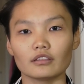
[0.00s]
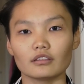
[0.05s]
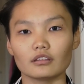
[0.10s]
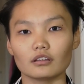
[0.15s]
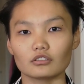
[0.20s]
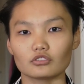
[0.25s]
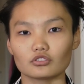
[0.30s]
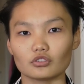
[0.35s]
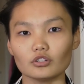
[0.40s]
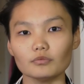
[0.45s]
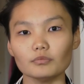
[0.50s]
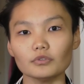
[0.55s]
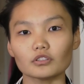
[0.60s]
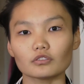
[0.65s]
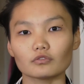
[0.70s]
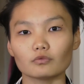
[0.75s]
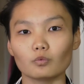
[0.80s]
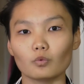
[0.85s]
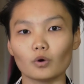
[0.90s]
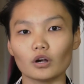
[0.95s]
The enjoyment
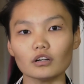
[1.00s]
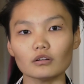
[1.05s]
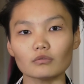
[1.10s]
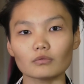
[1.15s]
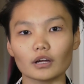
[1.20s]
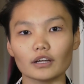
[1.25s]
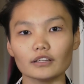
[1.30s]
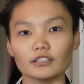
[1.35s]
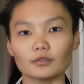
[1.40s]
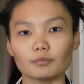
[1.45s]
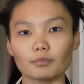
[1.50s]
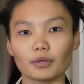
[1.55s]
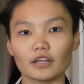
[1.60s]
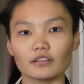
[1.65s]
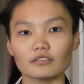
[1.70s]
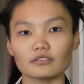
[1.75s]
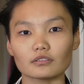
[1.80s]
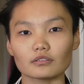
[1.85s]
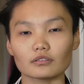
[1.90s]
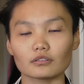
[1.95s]
of one right
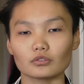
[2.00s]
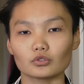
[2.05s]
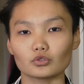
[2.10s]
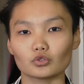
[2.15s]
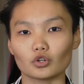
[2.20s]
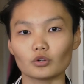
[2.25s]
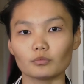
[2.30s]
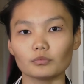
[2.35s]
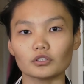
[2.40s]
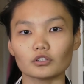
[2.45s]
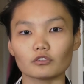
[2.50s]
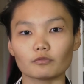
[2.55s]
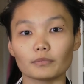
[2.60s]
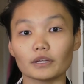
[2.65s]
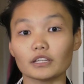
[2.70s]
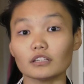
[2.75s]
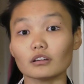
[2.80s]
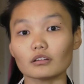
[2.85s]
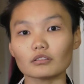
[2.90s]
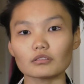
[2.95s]
depends on the enjoyment of
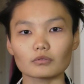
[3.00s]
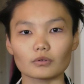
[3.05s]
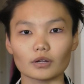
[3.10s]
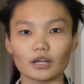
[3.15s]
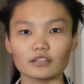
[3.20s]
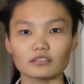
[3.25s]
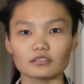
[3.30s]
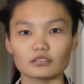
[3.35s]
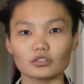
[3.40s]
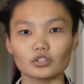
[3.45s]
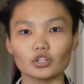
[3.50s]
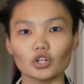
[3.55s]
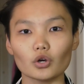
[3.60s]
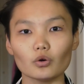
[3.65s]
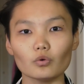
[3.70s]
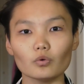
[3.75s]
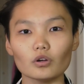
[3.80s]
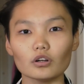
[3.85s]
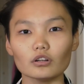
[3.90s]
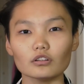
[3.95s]
many other rights, and
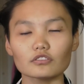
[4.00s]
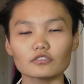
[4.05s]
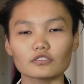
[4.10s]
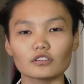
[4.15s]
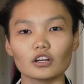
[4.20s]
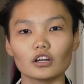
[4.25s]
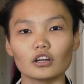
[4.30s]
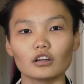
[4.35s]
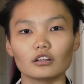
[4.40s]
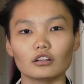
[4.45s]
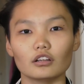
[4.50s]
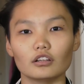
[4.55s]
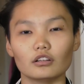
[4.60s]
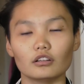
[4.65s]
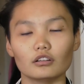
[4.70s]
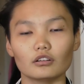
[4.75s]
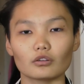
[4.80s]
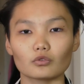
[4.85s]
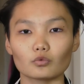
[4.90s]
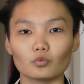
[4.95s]

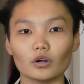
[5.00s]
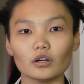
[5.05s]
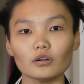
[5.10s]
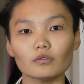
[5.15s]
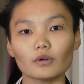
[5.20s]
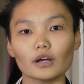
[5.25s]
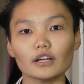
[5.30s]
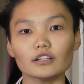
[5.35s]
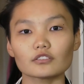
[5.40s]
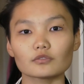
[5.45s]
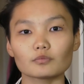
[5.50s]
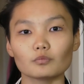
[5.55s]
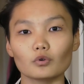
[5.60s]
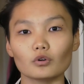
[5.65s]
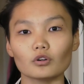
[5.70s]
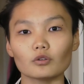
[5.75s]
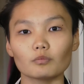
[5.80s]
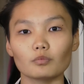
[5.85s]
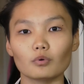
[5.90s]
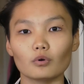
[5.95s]
not one right is
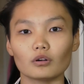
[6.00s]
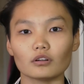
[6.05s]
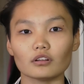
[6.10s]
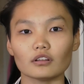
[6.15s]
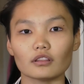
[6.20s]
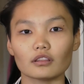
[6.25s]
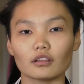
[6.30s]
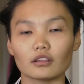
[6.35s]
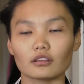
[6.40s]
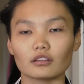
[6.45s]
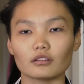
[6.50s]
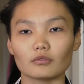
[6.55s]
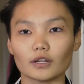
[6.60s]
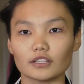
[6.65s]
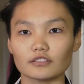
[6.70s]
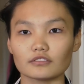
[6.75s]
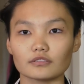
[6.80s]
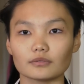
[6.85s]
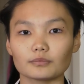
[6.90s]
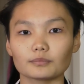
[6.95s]
more important than the
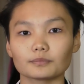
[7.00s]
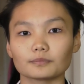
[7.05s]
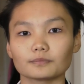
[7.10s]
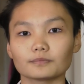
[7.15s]
rest.